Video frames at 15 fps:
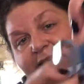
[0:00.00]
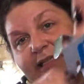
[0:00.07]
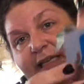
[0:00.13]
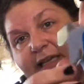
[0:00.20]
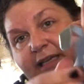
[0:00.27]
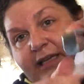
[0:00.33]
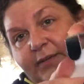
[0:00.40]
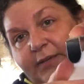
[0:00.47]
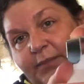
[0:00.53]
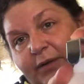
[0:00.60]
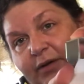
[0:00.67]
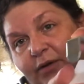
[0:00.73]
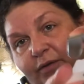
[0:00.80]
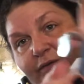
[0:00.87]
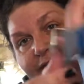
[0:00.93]
See,
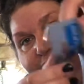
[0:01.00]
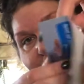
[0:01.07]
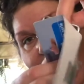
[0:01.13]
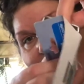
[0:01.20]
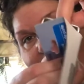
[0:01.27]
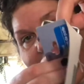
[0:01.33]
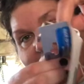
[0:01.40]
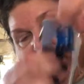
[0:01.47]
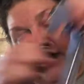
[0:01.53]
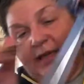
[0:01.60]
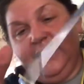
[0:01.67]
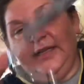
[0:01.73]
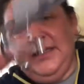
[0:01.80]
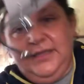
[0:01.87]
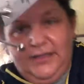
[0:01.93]
put it over the door right there.
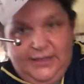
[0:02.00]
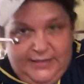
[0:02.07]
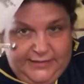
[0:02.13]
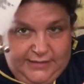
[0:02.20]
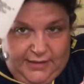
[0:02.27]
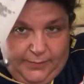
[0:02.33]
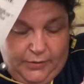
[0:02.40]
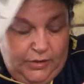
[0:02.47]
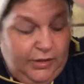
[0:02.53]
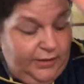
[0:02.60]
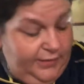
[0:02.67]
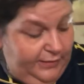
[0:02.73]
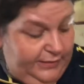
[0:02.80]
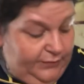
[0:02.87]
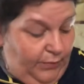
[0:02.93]
And it's a double
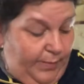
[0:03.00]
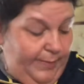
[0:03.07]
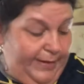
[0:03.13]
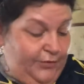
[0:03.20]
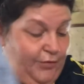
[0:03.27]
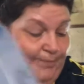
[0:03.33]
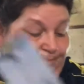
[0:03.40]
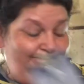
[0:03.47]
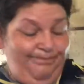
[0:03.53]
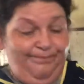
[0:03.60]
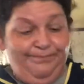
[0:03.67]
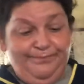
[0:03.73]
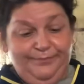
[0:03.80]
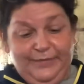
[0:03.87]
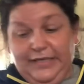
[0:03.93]
hook. It's for my bedroom.
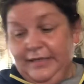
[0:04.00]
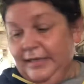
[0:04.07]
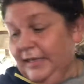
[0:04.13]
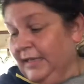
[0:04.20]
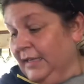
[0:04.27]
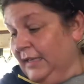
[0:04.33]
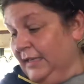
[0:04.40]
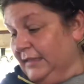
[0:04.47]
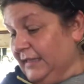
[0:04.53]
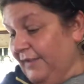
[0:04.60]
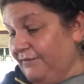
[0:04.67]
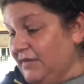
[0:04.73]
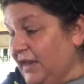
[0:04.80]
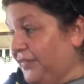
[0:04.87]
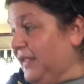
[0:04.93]
So I
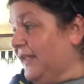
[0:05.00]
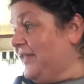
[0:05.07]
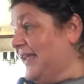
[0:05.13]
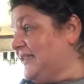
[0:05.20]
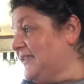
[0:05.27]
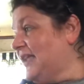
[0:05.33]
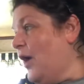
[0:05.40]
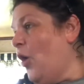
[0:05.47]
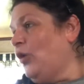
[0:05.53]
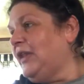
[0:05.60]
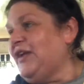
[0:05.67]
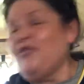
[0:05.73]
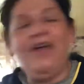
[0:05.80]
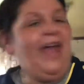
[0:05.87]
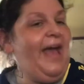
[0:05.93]
have nothing. That's,
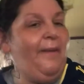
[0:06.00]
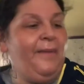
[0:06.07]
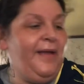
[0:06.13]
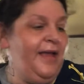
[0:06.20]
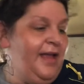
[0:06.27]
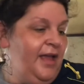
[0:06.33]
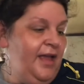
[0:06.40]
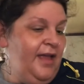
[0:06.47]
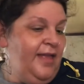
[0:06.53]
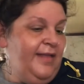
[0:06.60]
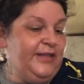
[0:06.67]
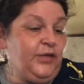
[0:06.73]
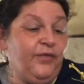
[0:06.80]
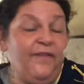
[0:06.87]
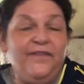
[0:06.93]
holy crap.
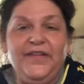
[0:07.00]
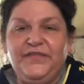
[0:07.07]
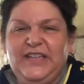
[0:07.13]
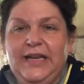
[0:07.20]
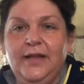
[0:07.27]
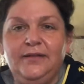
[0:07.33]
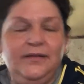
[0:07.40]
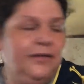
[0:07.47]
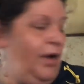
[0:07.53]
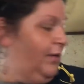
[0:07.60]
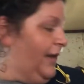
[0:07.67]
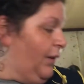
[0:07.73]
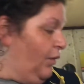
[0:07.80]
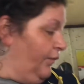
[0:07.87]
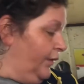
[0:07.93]
That's over fifty. No,
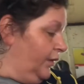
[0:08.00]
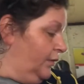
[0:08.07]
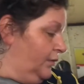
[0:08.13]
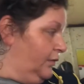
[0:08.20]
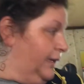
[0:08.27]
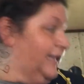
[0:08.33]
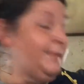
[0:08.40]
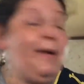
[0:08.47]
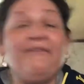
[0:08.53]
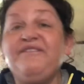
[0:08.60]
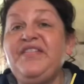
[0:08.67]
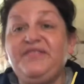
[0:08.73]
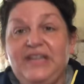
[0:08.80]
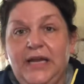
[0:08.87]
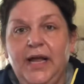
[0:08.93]
not over. It's about
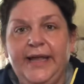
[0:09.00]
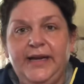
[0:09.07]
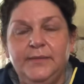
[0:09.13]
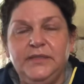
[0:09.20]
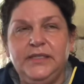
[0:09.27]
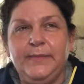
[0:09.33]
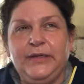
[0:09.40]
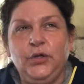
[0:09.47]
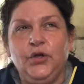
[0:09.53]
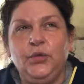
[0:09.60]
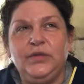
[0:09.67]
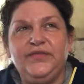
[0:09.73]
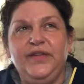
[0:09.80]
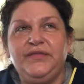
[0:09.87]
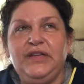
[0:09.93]
fifty items because my
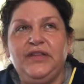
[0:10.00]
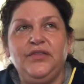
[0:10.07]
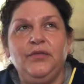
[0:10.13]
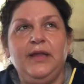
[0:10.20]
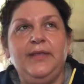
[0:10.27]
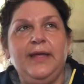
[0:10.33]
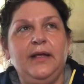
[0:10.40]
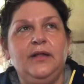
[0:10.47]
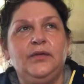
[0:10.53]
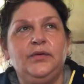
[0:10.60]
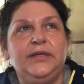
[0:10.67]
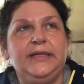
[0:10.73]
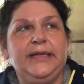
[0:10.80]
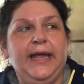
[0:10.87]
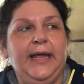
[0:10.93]
total was fifty-three and that
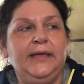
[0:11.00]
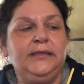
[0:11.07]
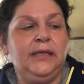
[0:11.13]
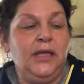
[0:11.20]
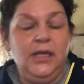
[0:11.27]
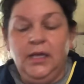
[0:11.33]
included the tax.